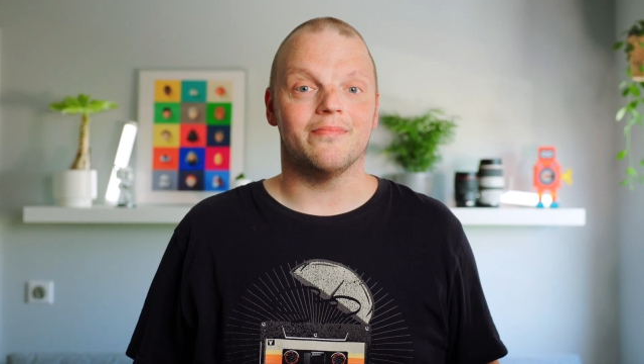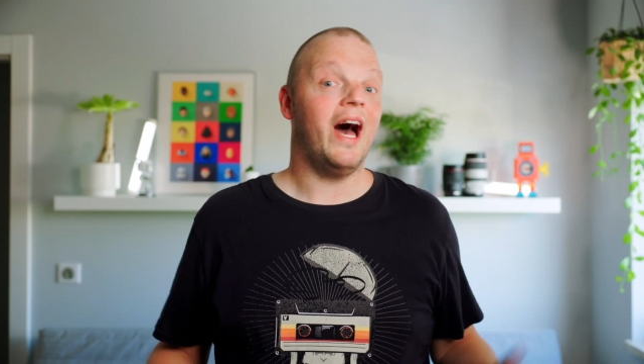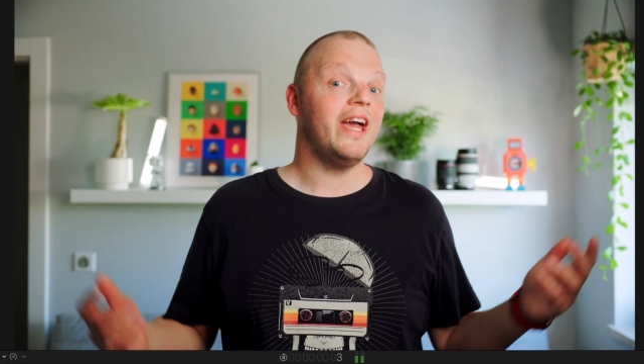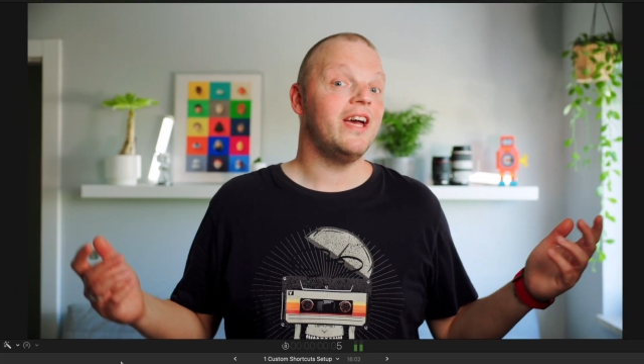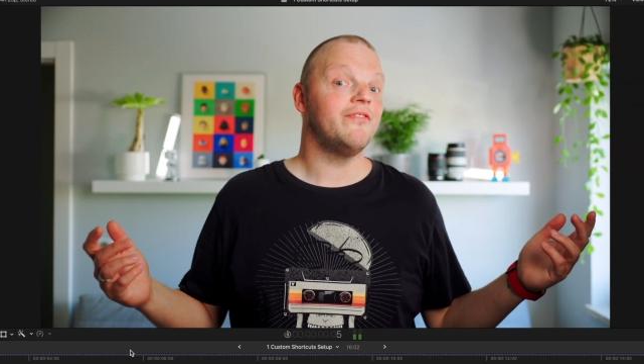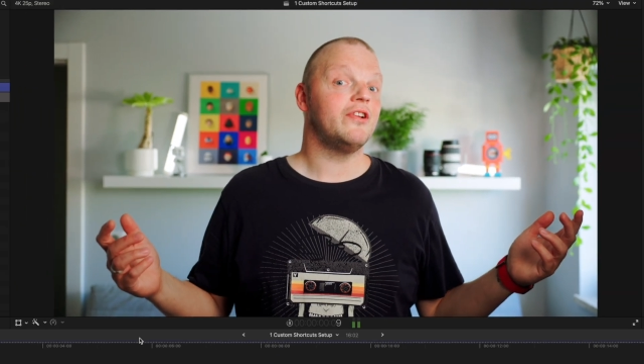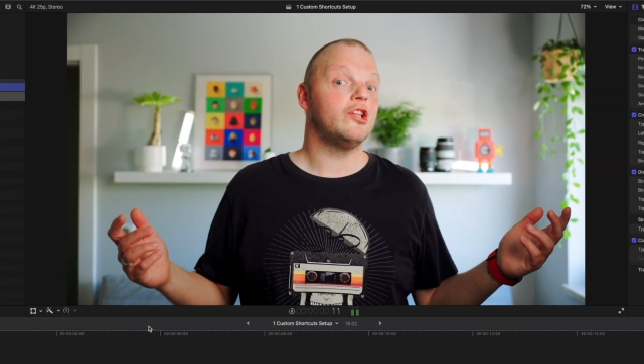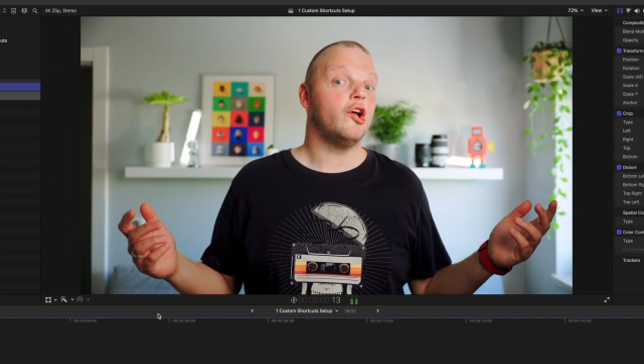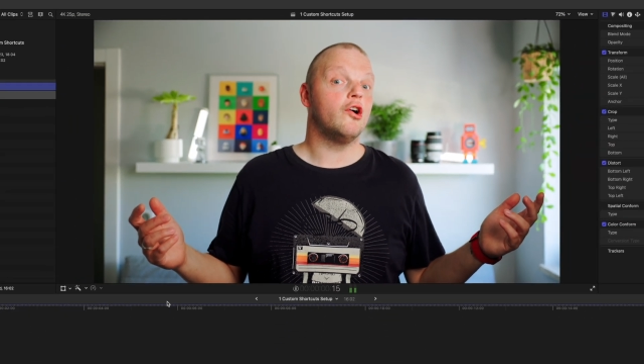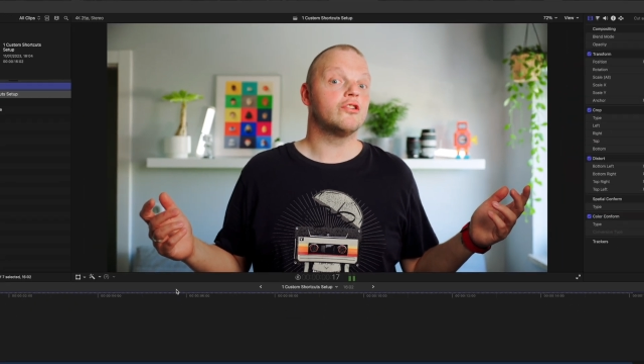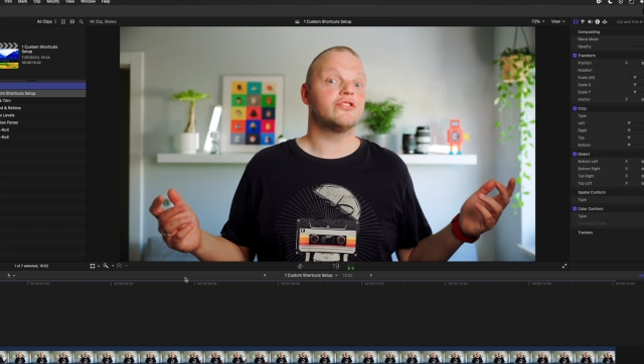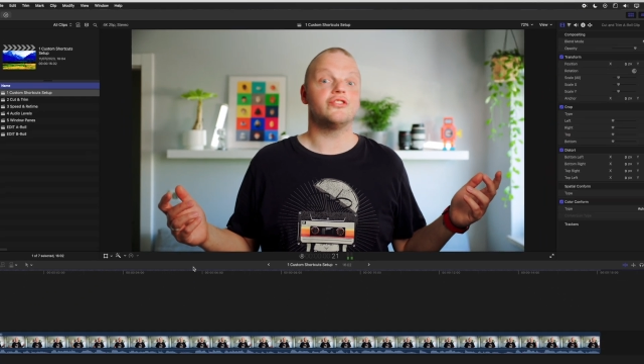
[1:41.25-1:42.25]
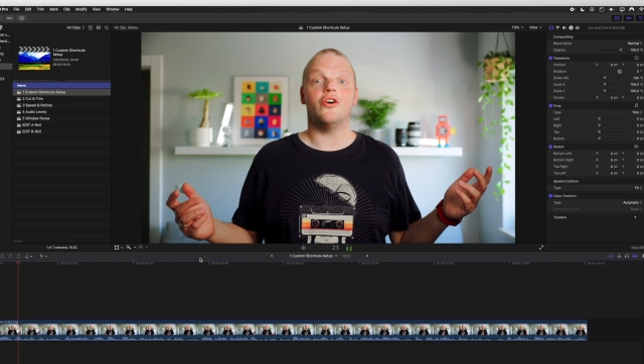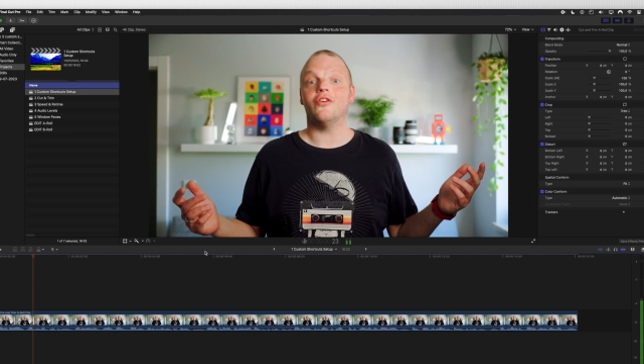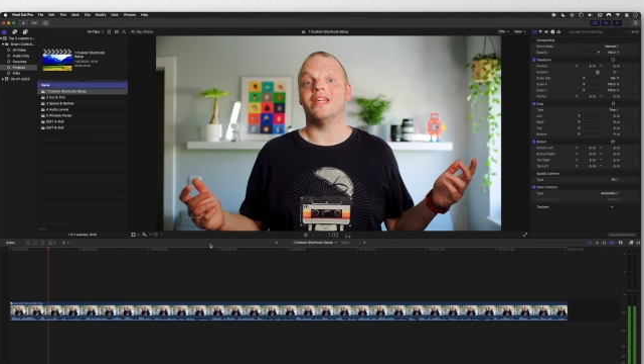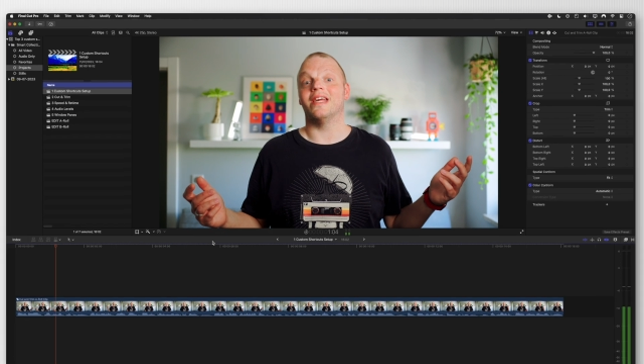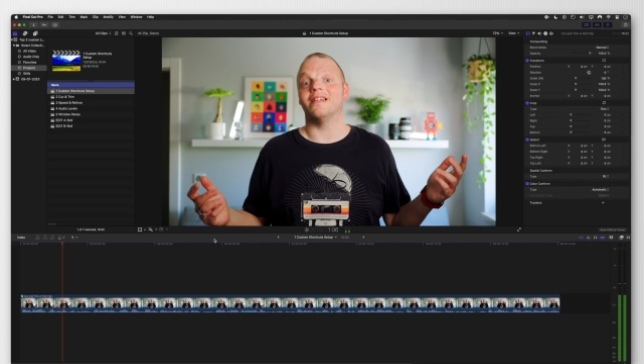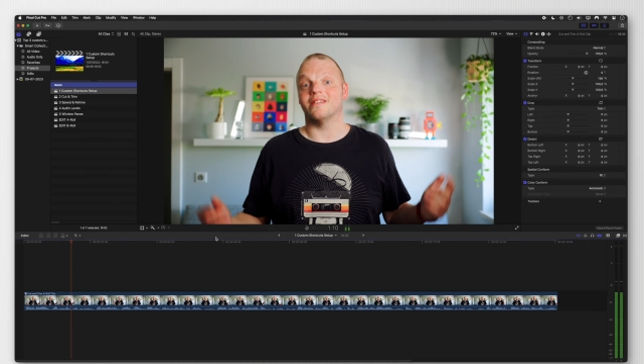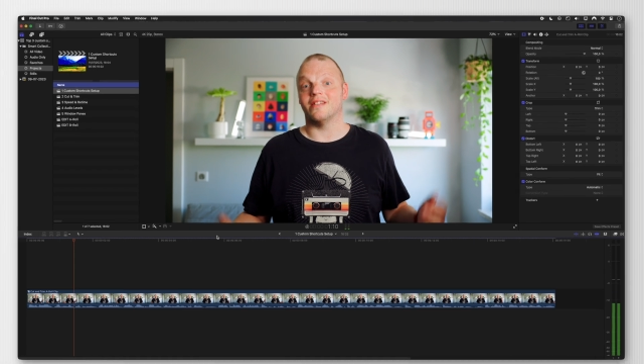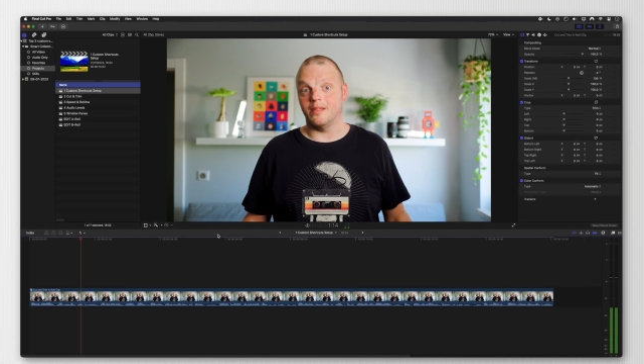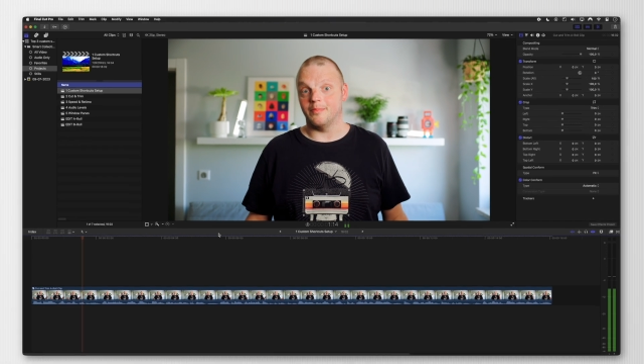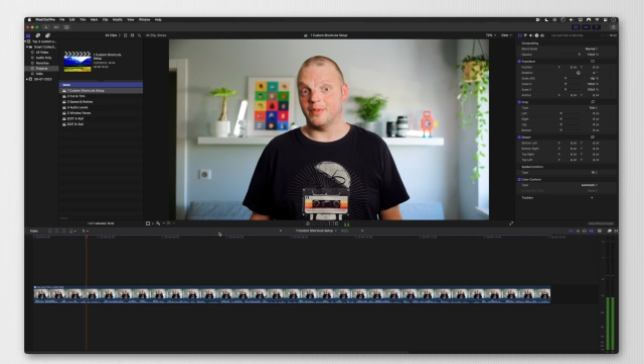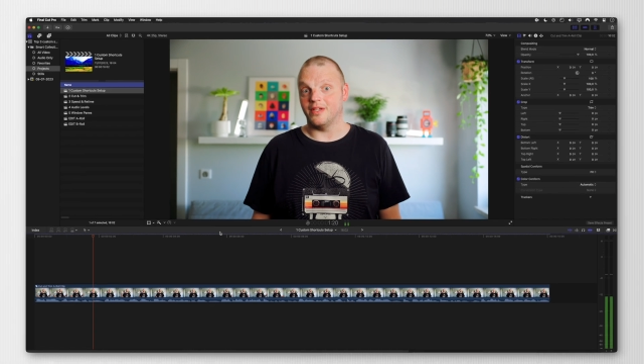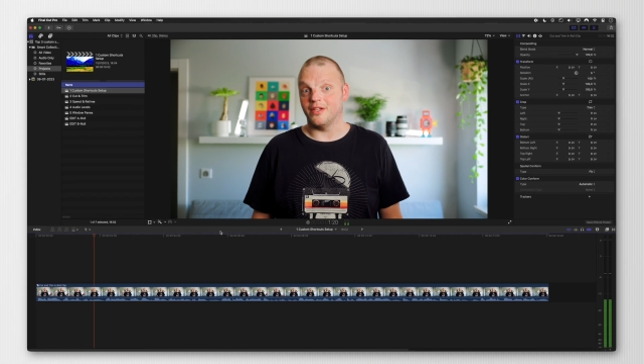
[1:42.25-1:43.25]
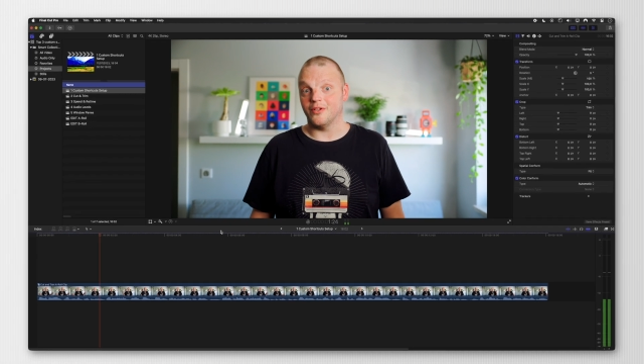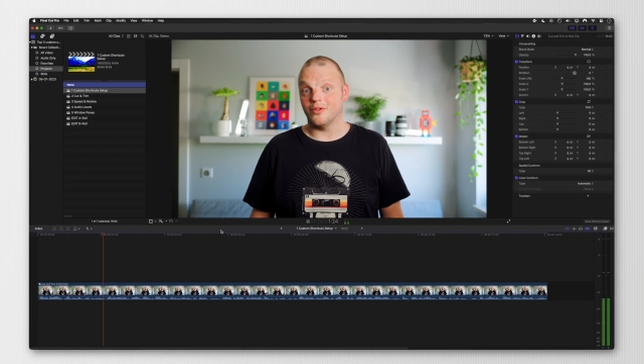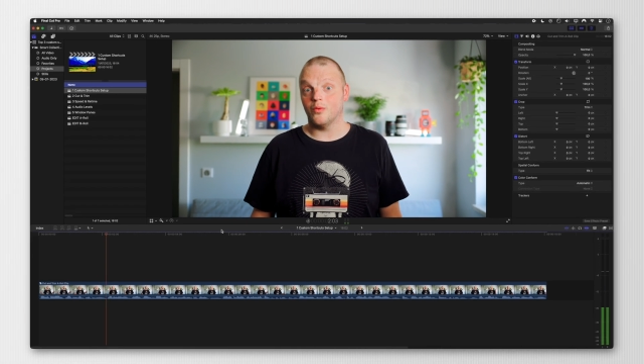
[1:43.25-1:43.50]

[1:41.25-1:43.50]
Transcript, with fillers: I have a long talking head clip here,